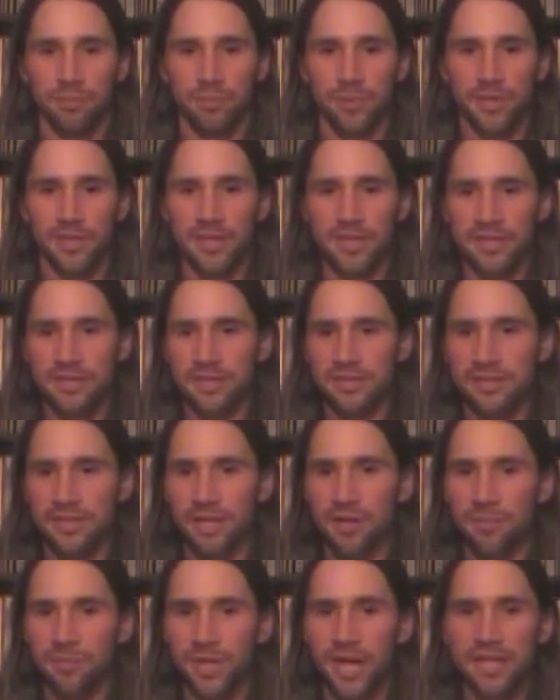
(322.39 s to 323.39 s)
Because
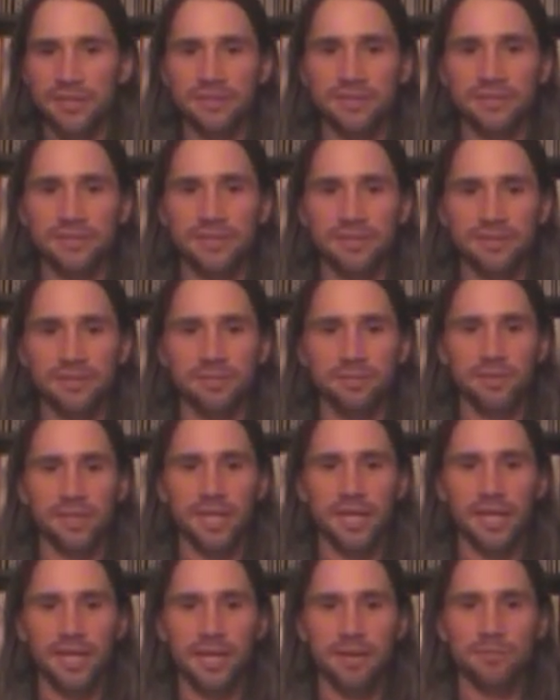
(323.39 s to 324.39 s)
some Master System
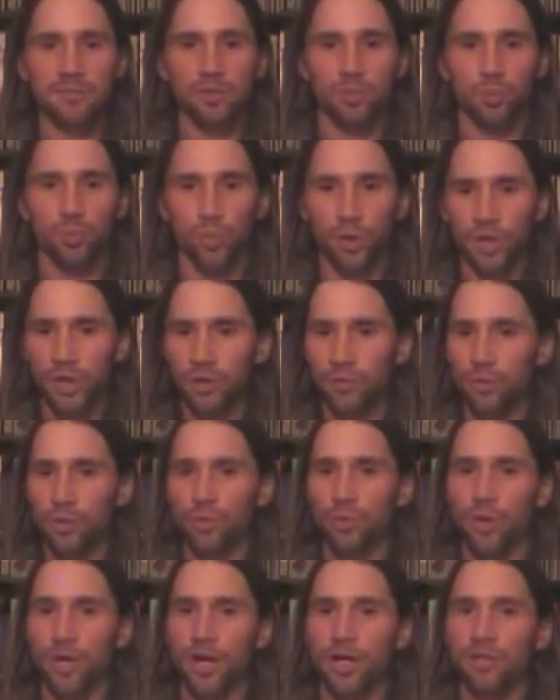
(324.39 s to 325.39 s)
games will
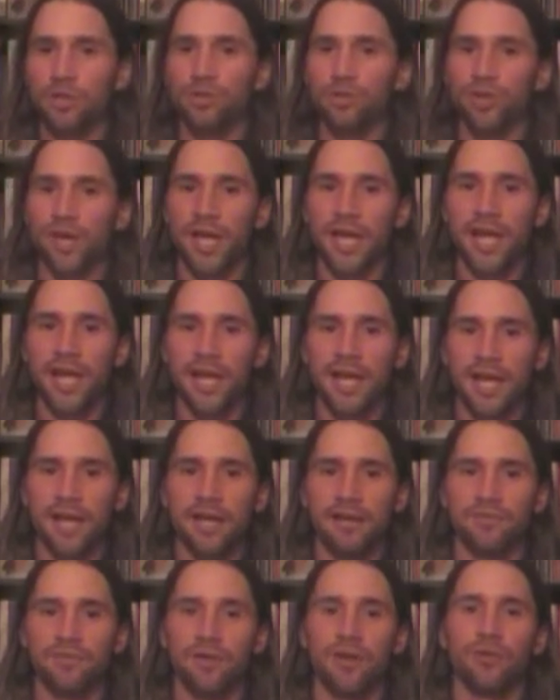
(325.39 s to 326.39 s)
require you to
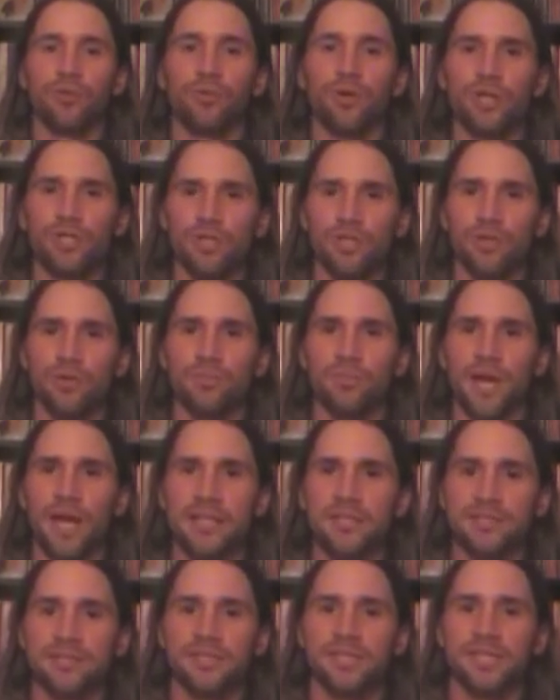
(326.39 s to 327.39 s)
have original
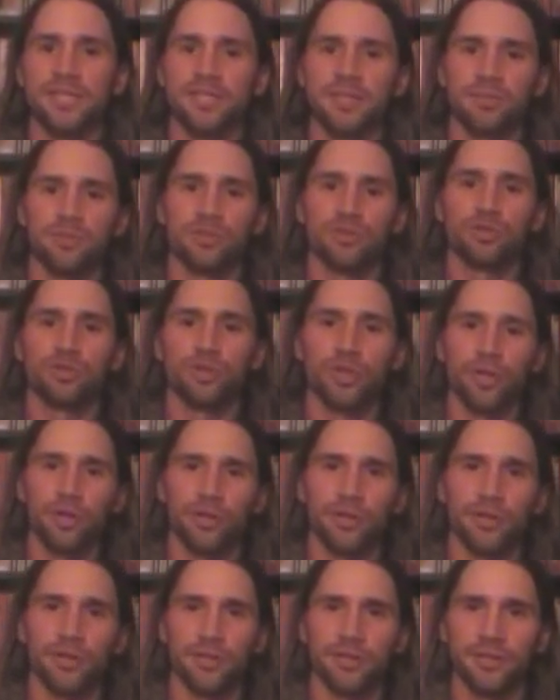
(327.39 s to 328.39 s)
Master System
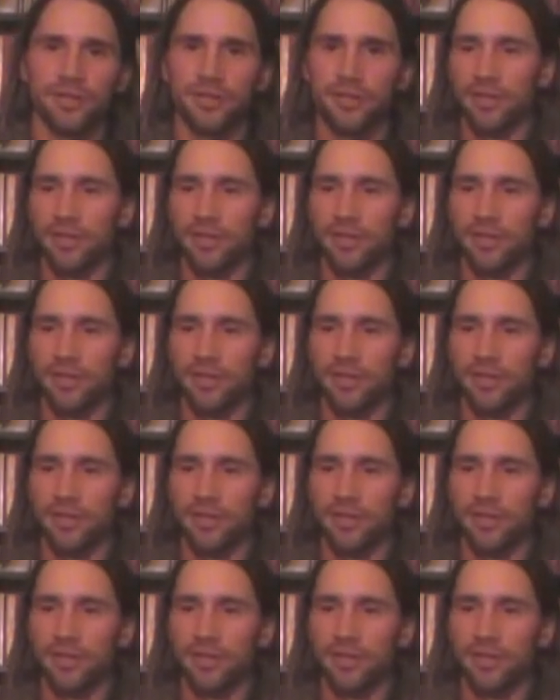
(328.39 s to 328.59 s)
controller.